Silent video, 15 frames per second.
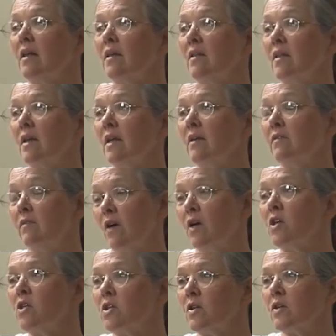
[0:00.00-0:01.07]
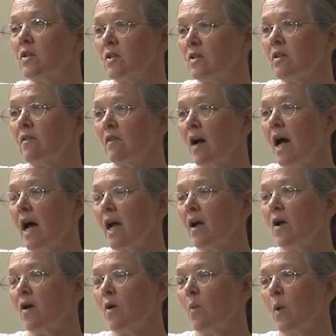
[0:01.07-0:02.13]
the functions of I
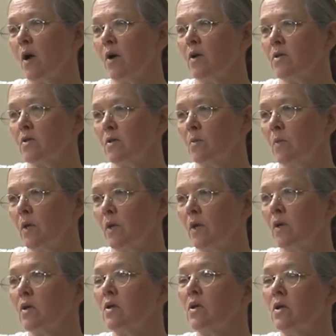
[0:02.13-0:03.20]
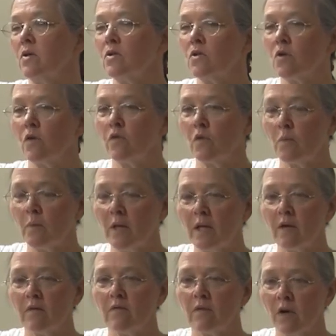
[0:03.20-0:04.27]
are awareness and will. So for me,
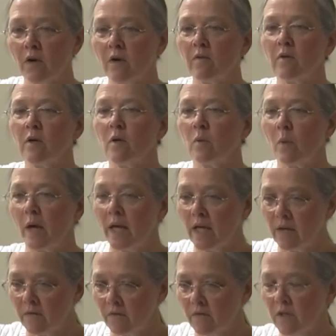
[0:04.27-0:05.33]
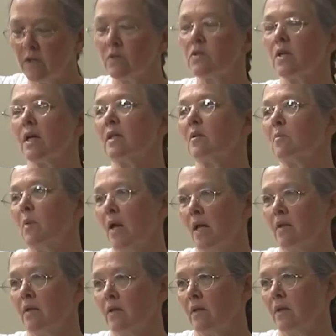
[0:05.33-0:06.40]
in a very real way, it feels like the
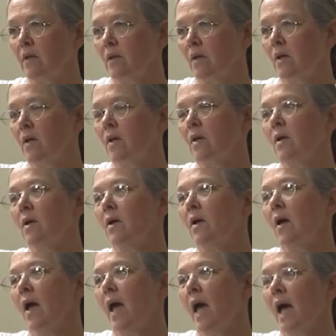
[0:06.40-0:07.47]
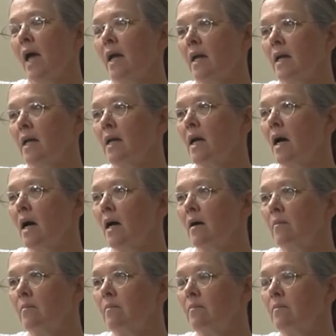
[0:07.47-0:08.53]
breath. And
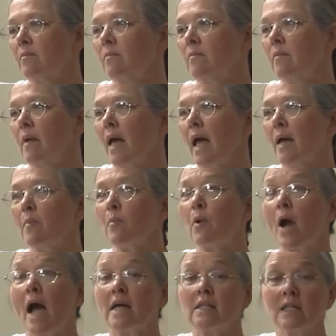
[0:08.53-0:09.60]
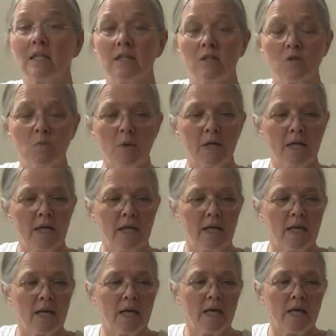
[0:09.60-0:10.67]
practically speaking,